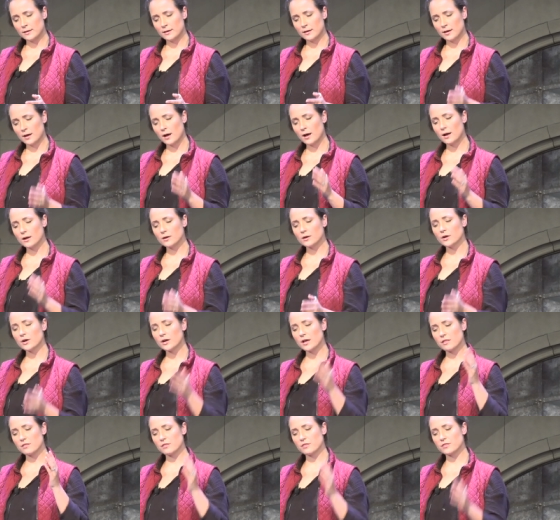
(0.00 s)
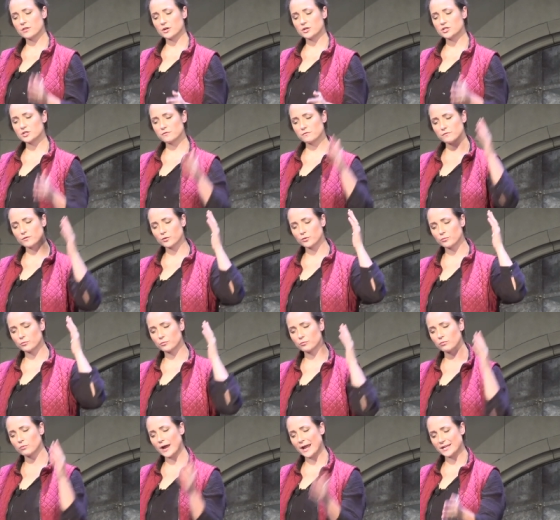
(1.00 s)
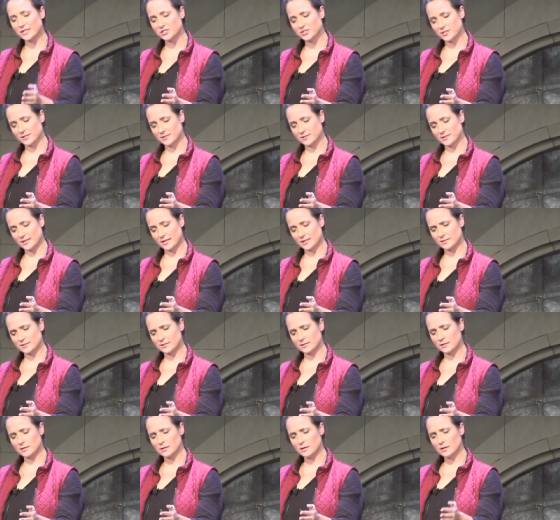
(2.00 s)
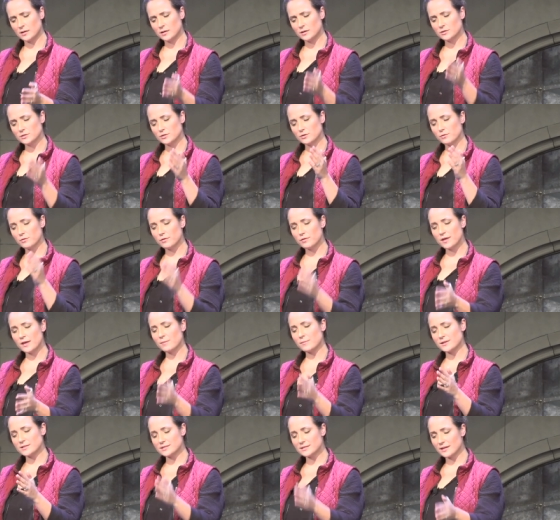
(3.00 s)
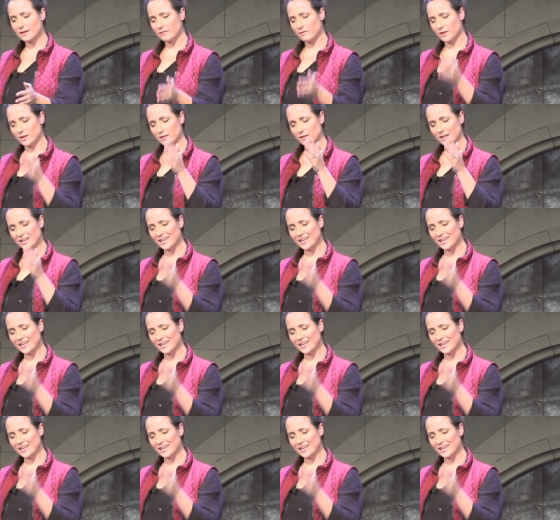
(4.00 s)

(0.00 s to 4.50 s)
Hunger and thirst for righteousness. To them is given the